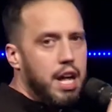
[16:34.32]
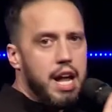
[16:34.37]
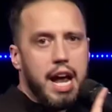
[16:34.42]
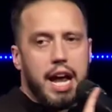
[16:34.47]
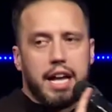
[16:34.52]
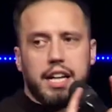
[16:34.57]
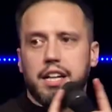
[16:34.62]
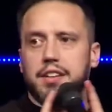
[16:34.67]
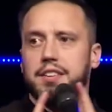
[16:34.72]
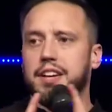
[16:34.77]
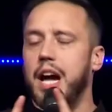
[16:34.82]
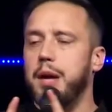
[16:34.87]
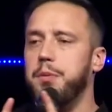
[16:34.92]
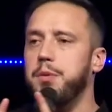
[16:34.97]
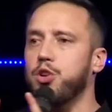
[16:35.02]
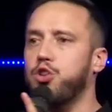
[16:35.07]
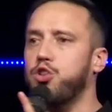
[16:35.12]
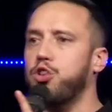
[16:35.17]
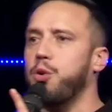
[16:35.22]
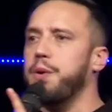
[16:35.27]
Anytime you're
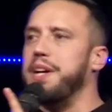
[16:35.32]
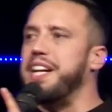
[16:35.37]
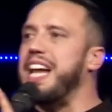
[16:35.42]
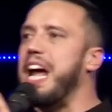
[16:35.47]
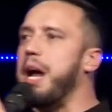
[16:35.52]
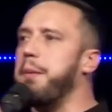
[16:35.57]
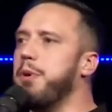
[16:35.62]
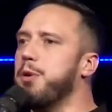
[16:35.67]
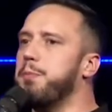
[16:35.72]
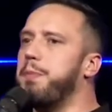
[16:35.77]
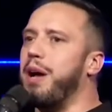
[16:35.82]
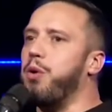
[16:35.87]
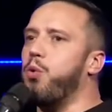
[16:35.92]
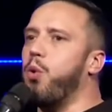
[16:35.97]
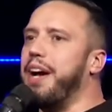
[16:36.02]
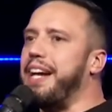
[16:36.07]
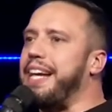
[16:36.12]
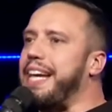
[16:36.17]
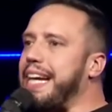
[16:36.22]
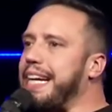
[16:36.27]
so enamored by
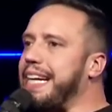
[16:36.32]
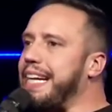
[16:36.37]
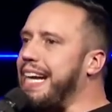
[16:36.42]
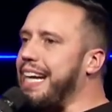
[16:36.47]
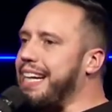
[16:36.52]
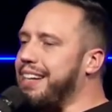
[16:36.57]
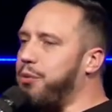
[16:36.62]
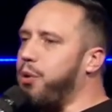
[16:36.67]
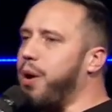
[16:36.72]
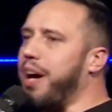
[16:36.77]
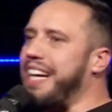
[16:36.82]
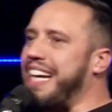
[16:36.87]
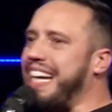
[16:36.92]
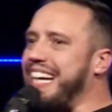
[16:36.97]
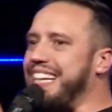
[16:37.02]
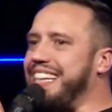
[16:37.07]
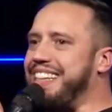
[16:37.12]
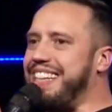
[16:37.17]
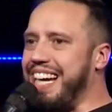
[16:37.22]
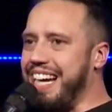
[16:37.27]
what he
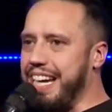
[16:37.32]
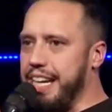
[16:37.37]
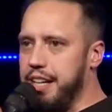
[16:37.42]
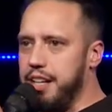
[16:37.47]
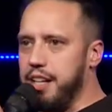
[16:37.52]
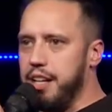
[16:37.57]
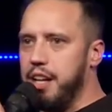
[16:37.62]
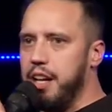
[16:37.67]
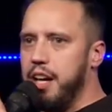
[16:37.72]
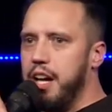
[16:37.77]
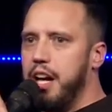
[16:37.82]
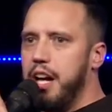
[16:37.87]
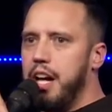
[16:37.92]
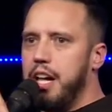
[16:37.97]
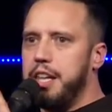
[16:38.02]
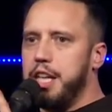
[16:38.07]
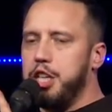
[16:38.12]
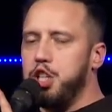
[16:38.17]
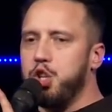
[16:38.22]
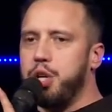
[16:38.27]
did
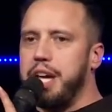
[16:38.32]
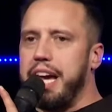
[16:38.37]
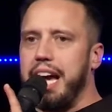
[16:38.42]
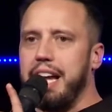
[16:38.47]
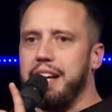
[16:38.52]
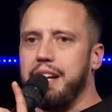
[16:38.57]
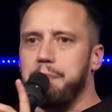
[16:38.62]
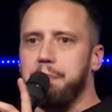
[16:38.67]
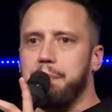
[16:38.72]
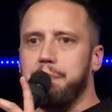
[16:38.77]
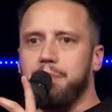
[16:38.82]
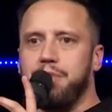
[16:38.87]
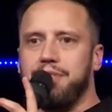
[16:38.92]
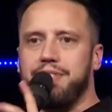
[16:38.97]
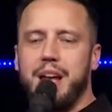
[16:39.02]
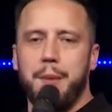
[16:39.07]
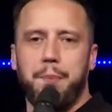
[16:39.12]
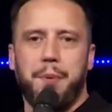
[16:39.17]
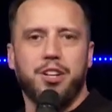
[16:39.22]
that you can't step